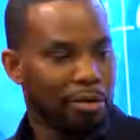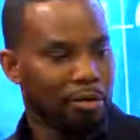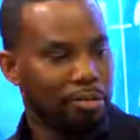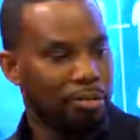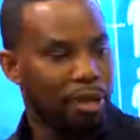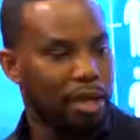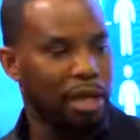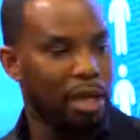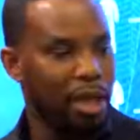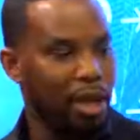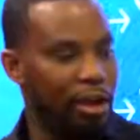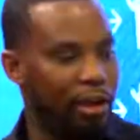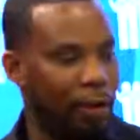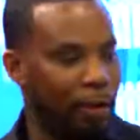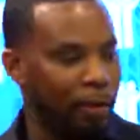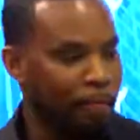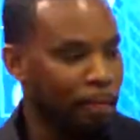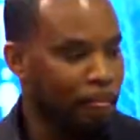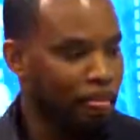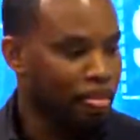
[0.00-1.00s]
But
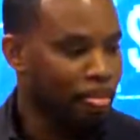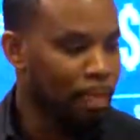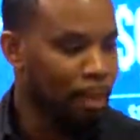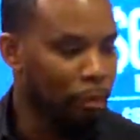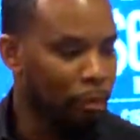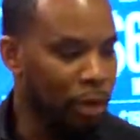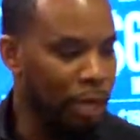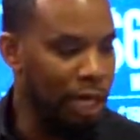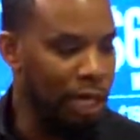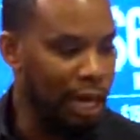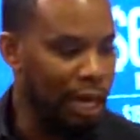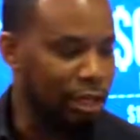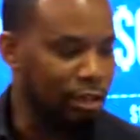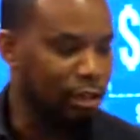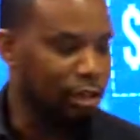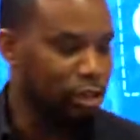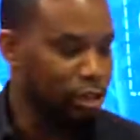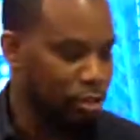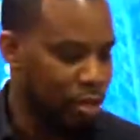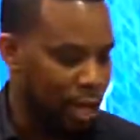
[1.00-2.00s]
here, we could
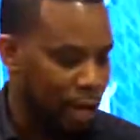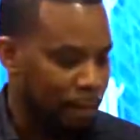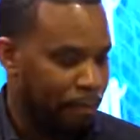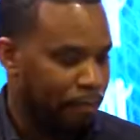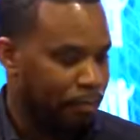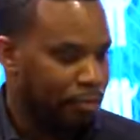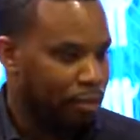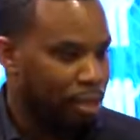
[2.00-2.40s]
actually do that.